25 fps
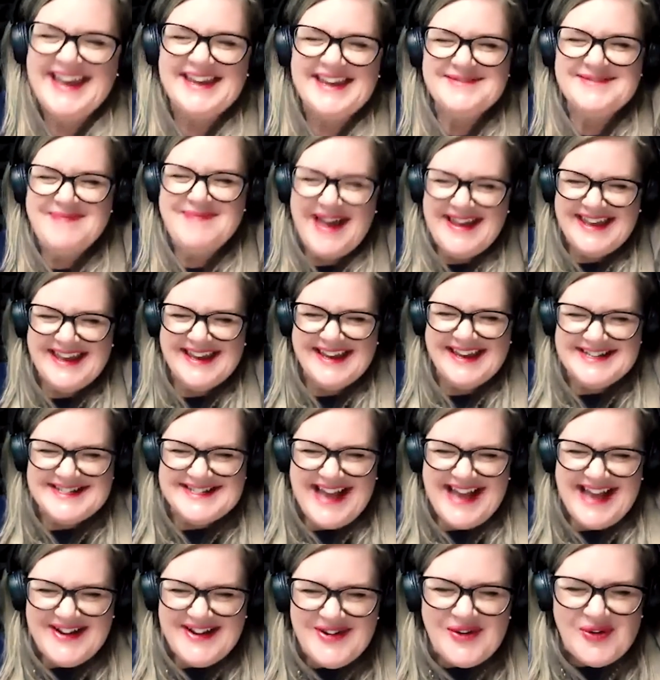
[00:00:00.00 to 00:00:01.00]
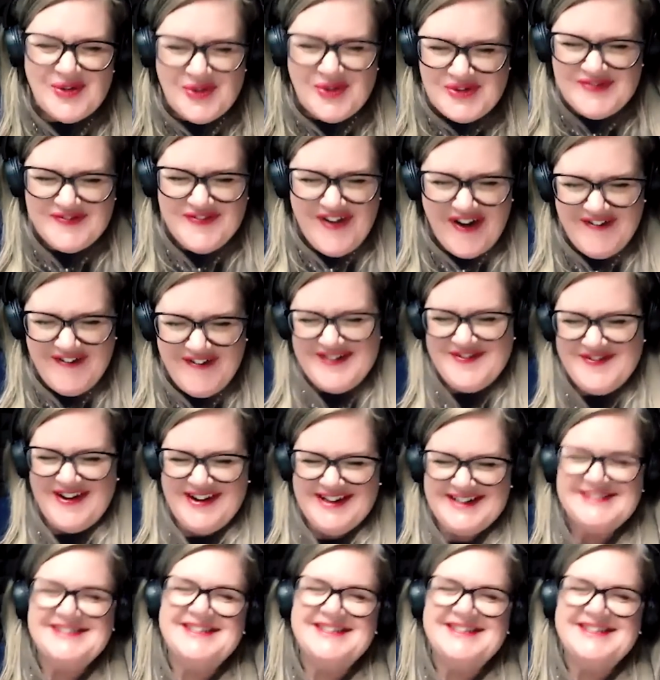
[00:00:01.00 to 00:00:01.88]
now you're making it sound all very very